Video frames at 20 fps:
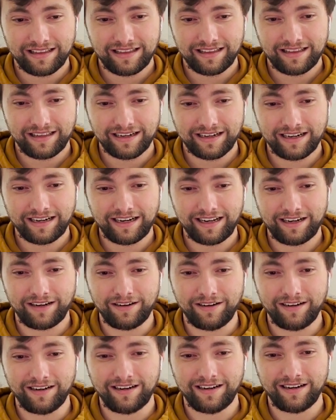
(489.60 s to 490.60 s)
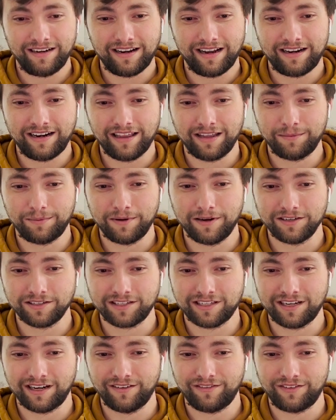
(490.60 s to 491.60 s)
They're gonna need another
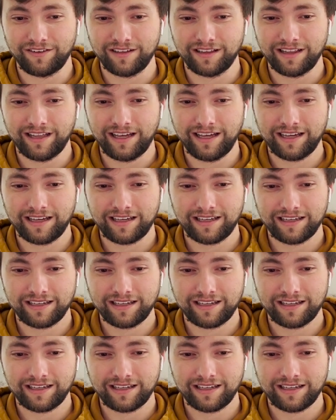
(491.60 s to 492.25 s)
person, I feel like.